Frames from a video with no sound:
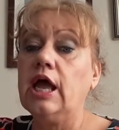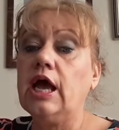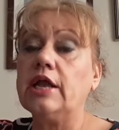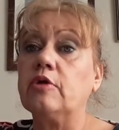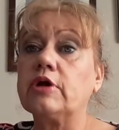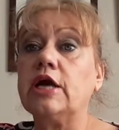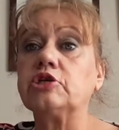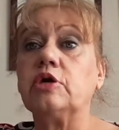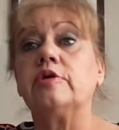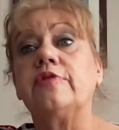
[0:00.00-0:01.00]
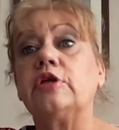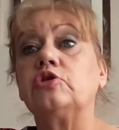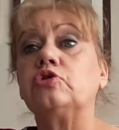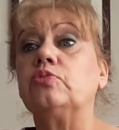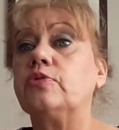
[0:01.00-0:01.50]
And I'll catch up with you very
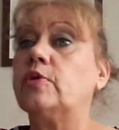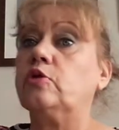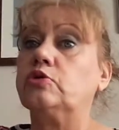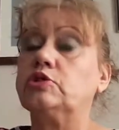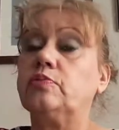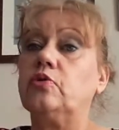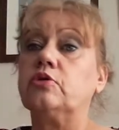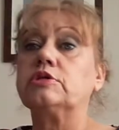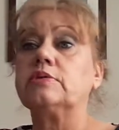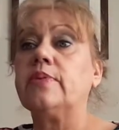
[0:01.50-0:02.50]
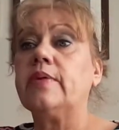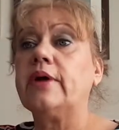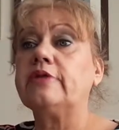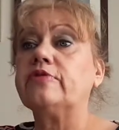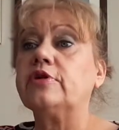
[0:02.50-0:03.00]
soon with my glossy box.
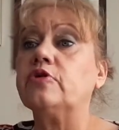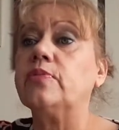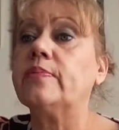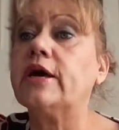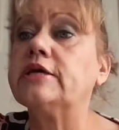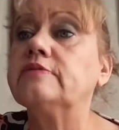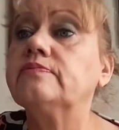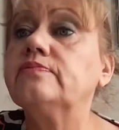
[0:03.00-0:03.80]
Bye-bye for now. Bye-bye.